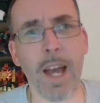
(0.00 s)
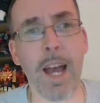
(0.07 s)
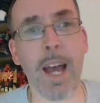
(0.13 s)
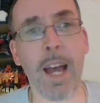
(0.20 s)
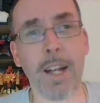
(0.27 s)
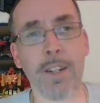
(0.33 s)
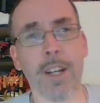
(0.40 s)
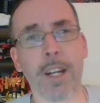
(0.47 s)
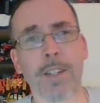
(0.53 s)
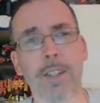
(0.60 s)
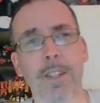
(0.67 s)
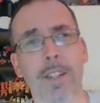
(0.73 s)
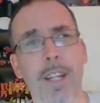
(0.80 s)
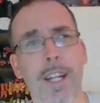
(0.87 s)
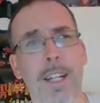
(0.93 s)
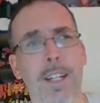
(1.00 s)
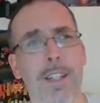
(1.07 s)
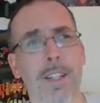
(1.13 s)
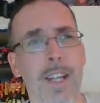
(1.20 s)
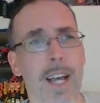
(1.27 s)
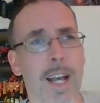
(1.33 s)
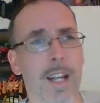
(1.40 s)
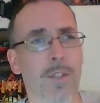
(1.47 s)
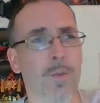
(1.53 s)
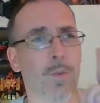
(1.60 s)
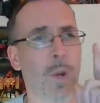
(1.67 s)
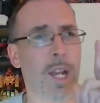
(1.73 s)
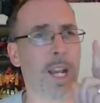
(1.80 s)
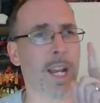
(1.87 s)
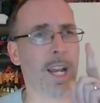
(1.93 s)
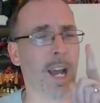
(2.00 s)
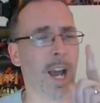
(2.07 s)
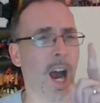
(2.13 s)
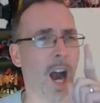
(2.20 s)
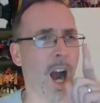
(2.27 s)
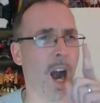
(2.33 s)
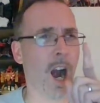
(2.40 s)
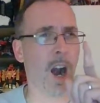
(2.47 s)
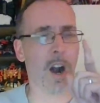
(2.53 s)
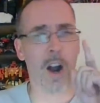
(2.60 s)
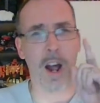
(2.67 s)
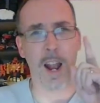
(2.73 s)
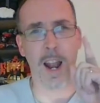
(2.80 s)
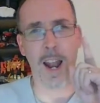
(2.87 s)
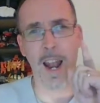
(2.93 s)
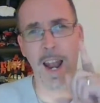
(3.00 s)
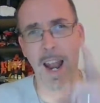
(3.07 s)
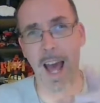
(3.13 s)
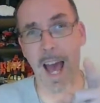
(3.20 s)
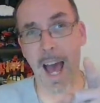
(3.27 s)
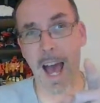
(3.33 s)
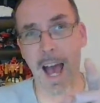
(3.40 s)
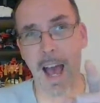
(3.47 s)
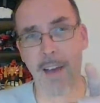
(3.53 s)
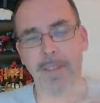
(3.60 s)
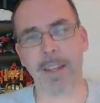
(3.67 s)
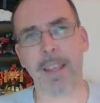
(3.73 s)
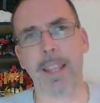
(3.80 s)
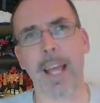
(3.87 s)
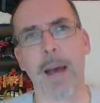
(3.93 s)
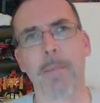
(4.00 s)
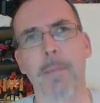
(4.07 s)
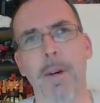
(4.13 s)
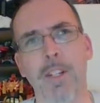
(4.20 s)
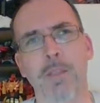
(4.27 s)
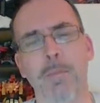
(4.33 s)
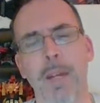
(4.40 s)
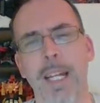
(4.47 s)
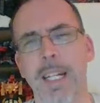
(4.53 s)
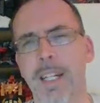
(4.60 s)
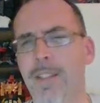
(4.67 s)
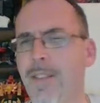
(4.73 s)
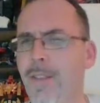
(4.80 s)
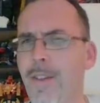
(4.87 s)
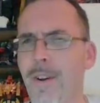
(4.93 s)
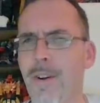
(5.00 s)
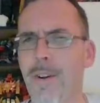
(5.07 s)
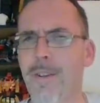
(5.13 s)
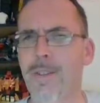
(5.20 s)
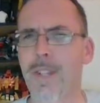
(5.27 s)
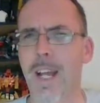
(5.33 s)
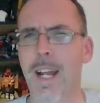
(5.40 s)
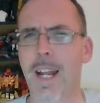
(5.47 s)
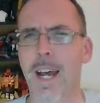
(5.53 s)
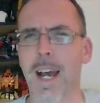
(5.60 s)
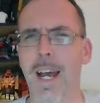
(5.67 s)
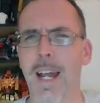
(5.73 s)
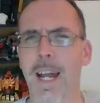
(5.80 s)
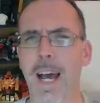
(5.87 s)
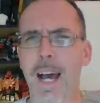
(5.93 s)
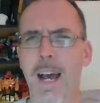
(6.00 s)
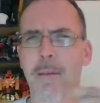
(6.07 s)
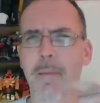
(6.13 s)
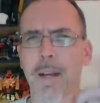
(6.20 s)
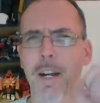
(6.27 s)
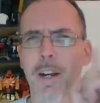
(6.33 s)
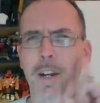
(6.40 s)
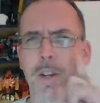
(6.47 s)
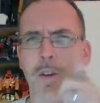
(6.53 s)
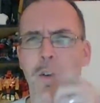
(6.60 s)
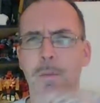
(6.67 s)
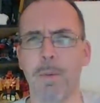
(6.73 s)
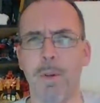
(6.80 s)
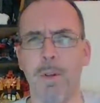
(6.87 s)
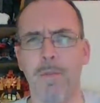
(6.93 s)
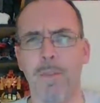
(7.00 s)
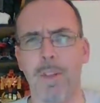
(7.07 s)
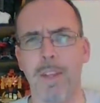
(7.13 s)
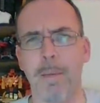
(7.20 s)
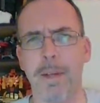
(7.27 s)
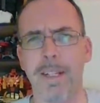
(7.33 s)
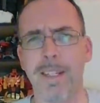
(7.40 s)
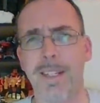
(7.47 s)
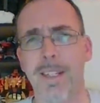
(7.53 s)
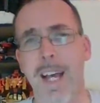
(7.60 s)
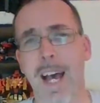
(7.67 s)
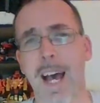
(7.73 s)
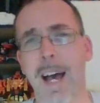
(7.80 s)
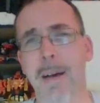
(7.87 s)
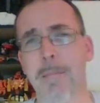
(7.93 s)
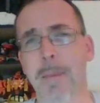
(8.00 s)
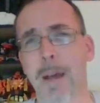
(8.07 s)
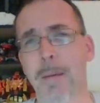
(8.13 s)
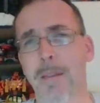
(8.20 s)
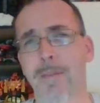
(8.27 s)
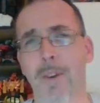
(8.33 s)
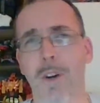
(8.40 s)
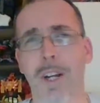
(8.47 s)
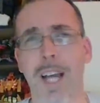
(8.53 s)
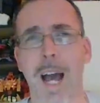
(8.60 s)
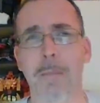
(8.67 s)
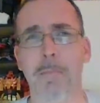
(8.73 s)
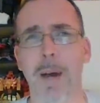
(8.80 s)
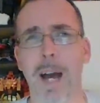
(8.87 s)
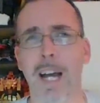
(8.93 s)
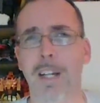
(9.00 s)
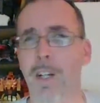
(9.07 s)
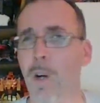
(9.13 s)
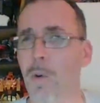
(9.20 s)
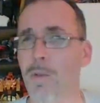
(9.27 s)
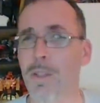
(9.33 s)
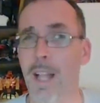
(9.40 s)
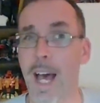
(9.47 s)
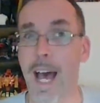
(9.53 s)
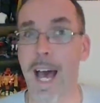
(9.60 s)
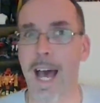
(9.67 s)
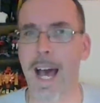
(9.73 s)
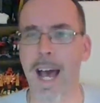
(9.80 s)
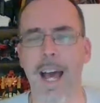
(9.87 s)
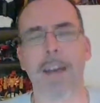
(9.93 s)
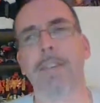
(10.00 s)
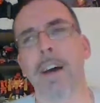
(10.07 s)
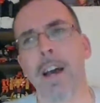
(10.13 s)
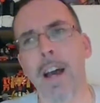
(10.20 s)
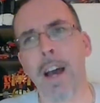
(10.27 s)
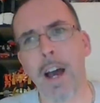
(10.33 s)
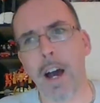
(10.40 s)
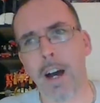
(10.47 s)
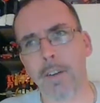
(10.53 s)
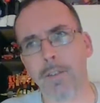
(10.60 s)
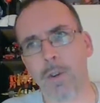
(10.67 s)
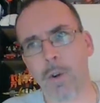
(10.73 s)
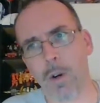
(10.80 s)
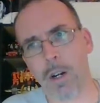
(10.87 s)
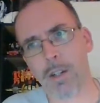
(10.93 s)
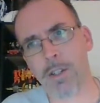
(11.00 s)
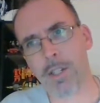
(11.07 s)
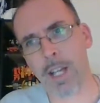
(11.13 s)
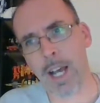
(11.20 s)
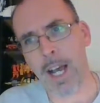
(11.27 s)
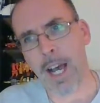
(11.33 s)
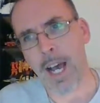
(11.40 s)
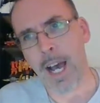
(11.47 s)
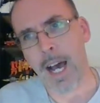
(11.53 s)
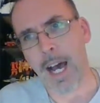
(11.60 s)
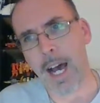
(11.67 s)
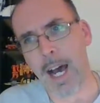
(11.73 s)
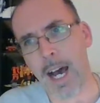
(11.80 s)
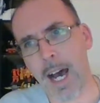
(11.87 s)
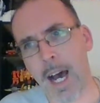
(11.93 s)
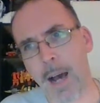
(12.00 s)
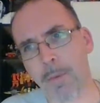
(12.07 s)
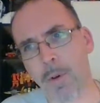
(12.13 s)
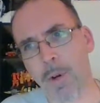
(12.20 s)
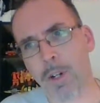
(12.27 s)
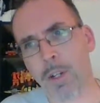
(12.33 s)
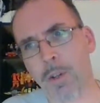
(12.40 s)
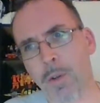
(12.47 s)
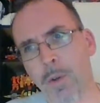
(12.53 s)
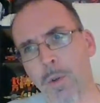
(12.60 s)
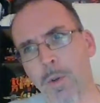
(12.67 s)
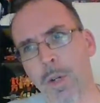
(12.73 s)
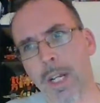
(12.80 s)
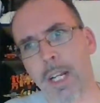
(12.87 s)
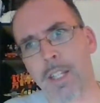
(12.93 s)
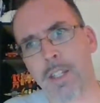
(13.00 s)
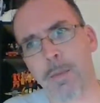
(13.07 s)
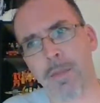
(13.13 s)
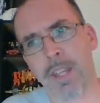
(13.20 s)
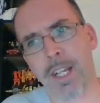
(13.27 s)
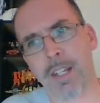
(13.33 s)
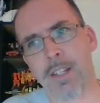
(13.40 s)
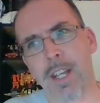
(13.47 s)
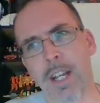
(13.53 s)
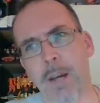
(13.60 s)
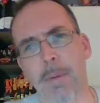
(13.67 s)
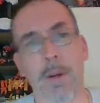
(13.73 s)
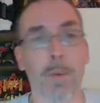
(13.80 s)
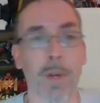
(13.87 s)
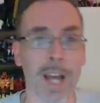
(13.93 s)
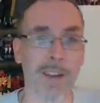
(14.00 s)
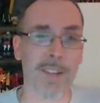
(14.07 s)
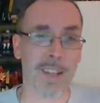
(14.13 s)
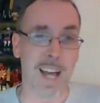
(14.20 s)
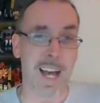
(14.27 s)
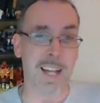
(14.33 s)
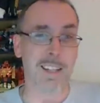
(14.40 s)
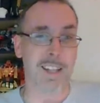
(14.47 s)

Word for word: And yes, indeed, it says we are alive, and that must mean it's Thursday night. I'm here, you're beautiful. That means it's time, baby, for GotBot Goes Live. Of course, I'm going to get some things set up here. We have a lot